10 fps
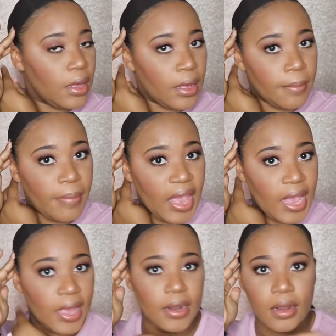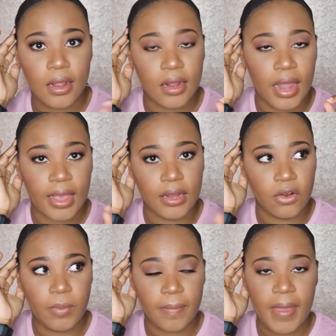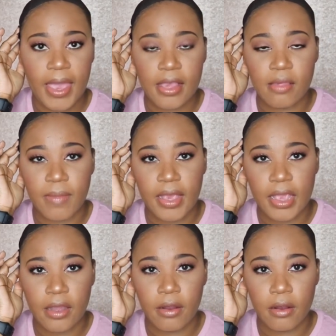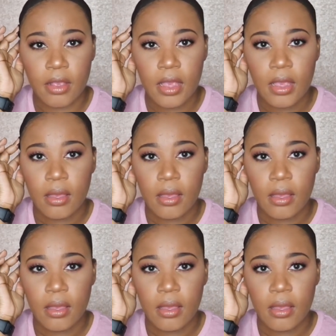band, like a little bit past my ear,